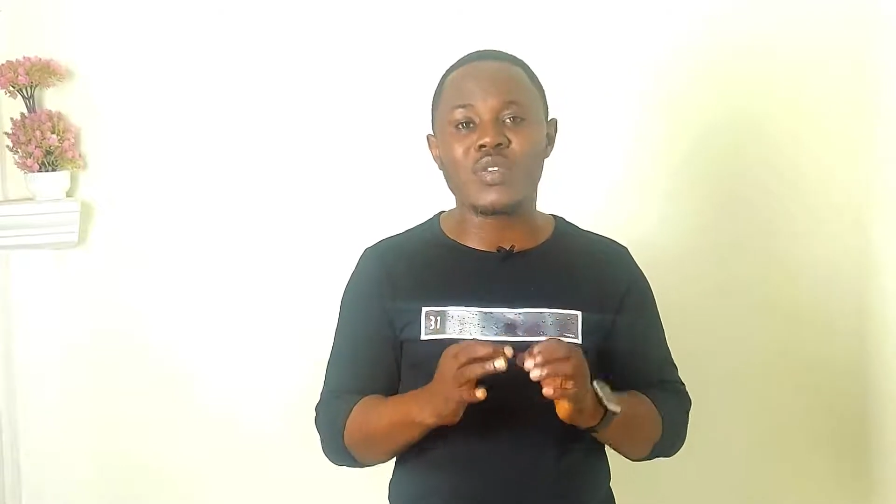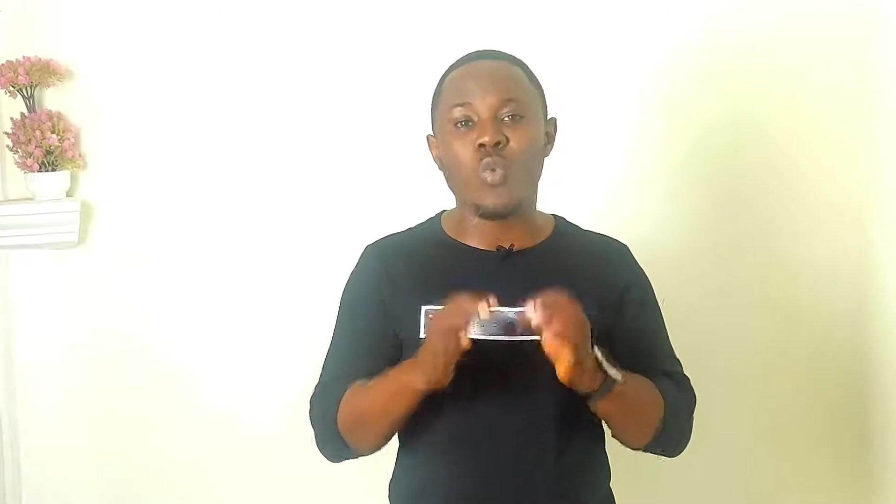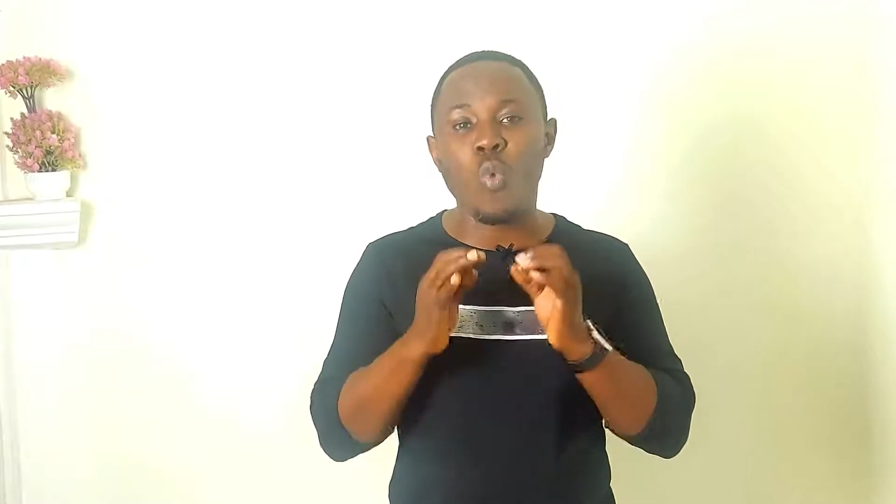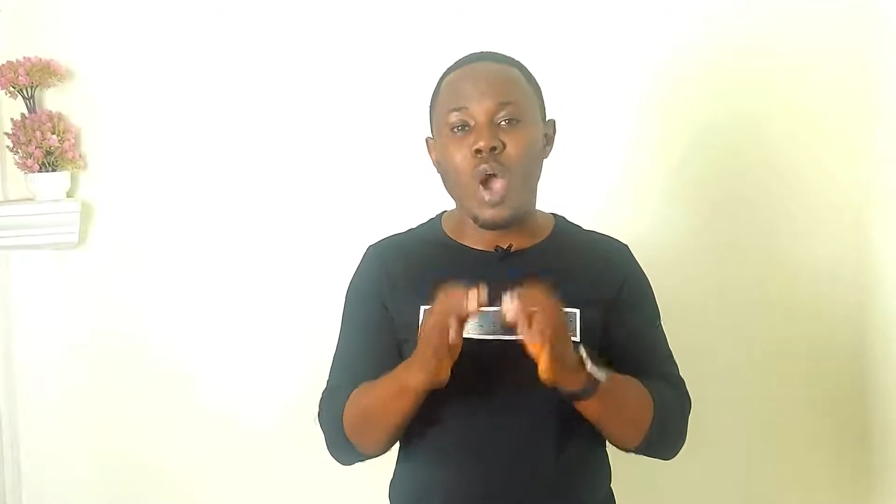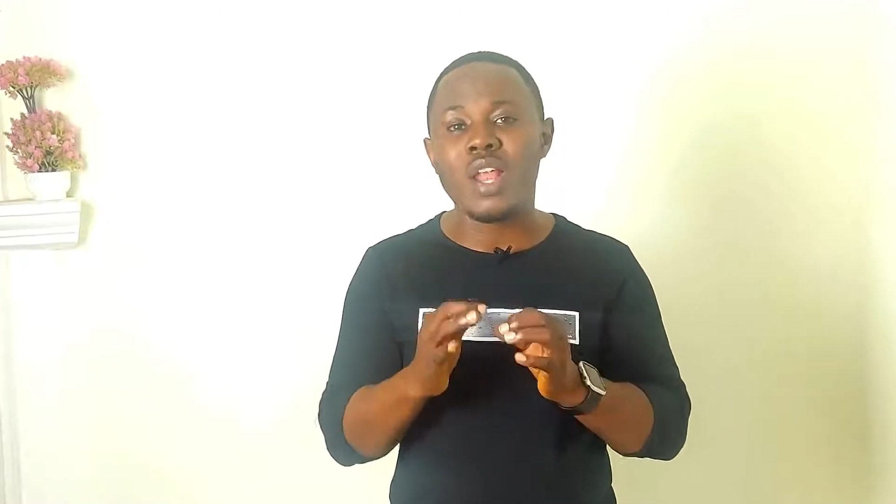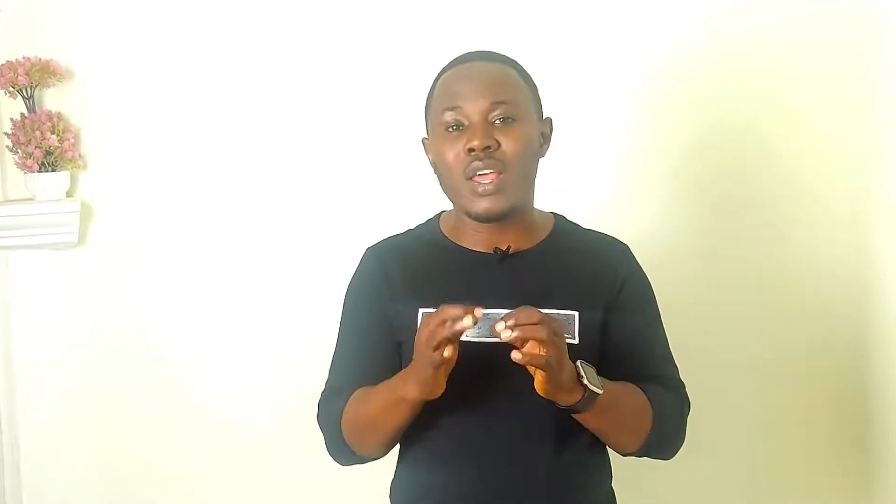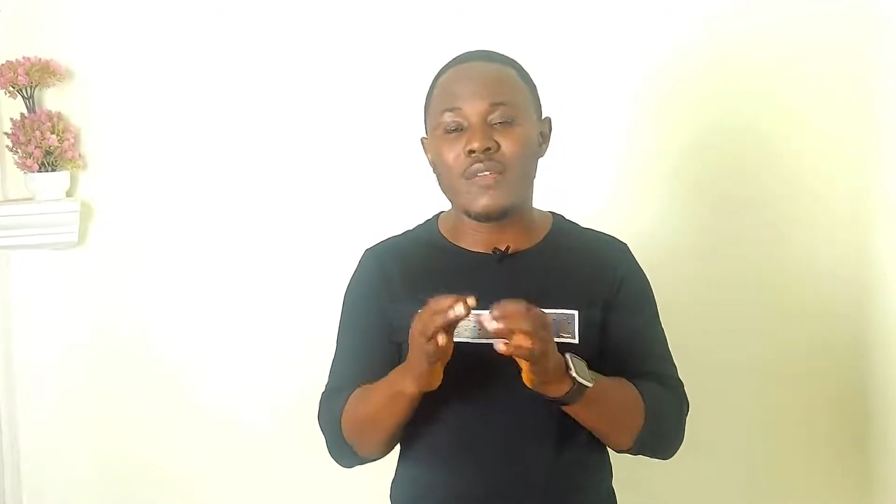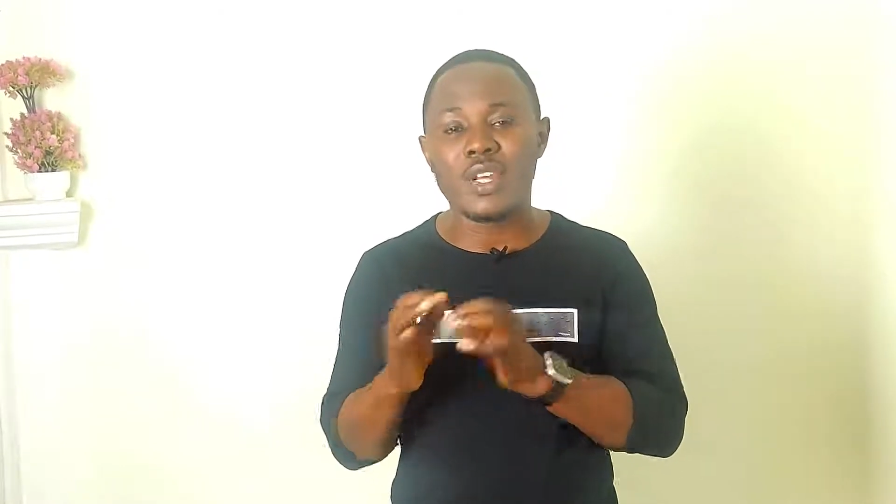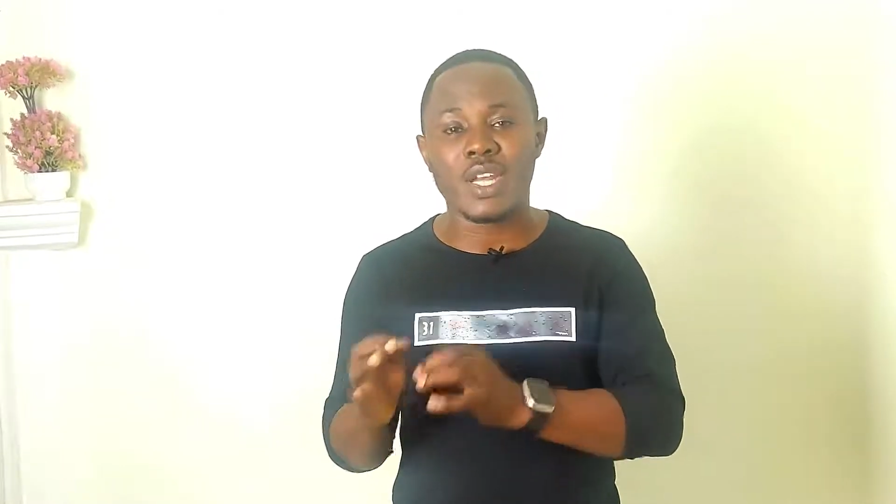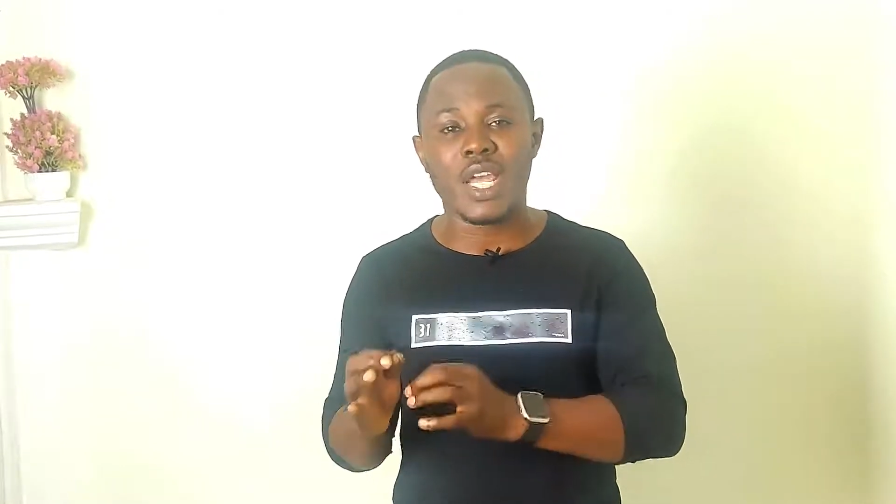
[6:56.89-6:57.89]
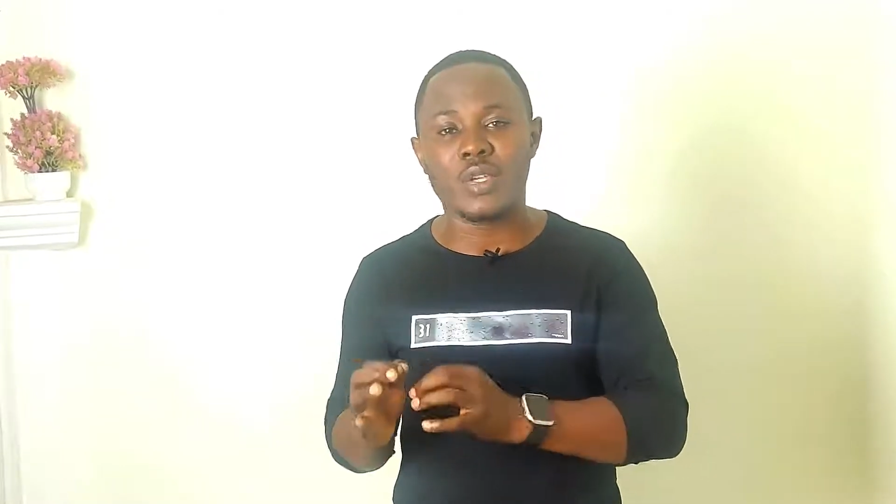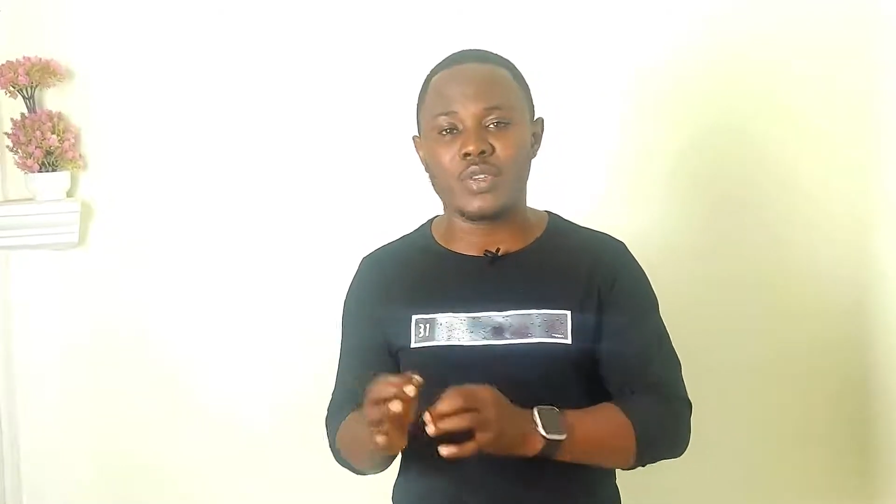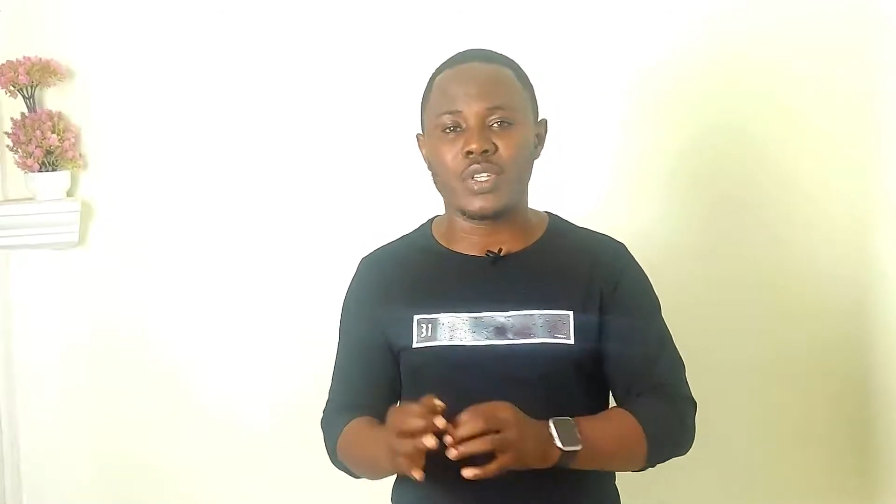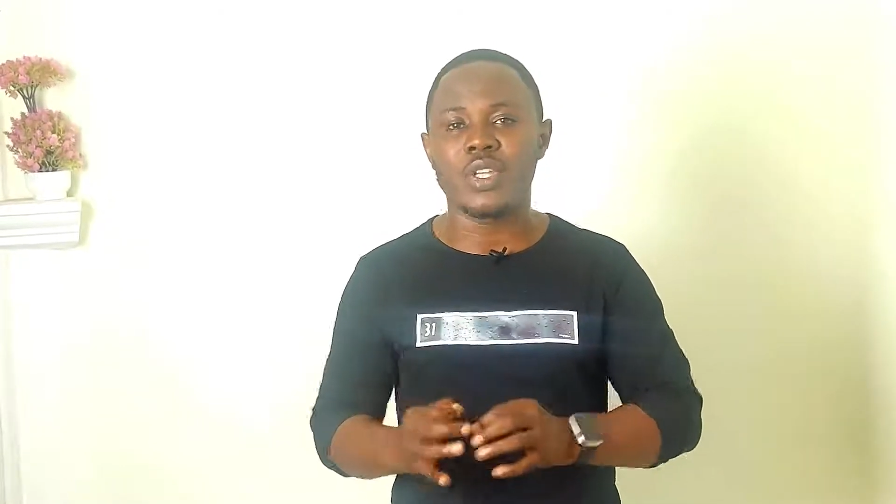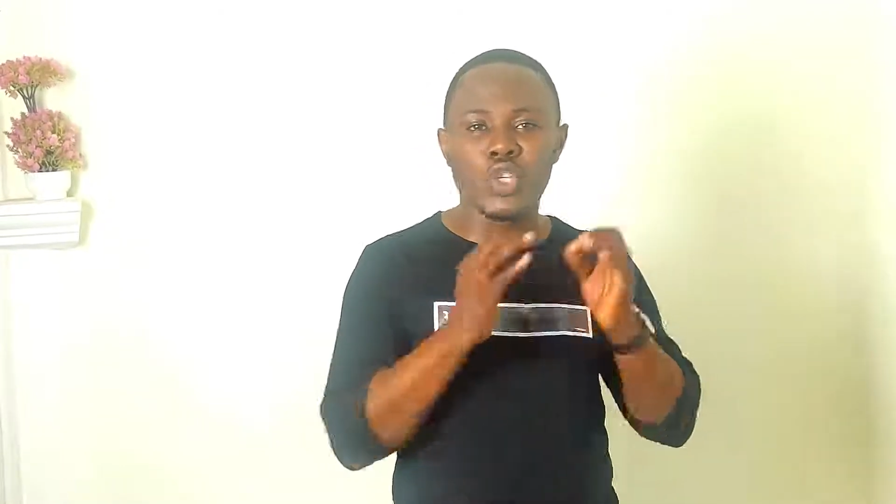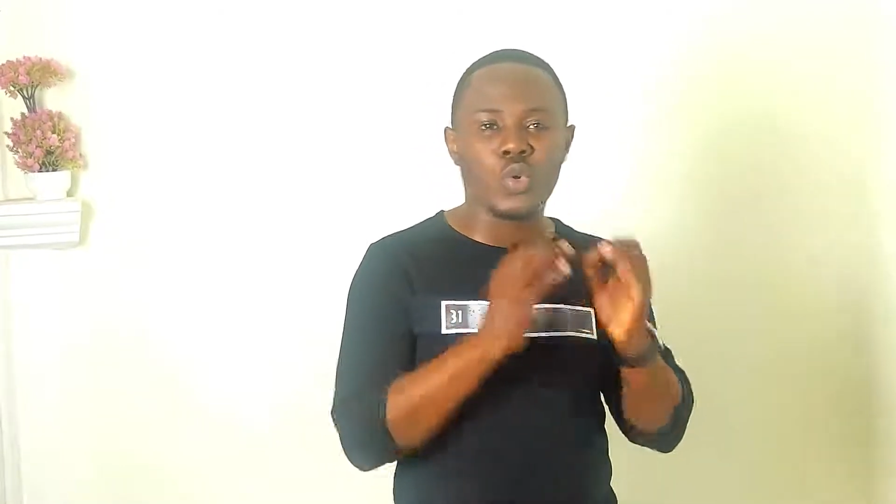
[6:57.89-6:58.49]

while having an IUD,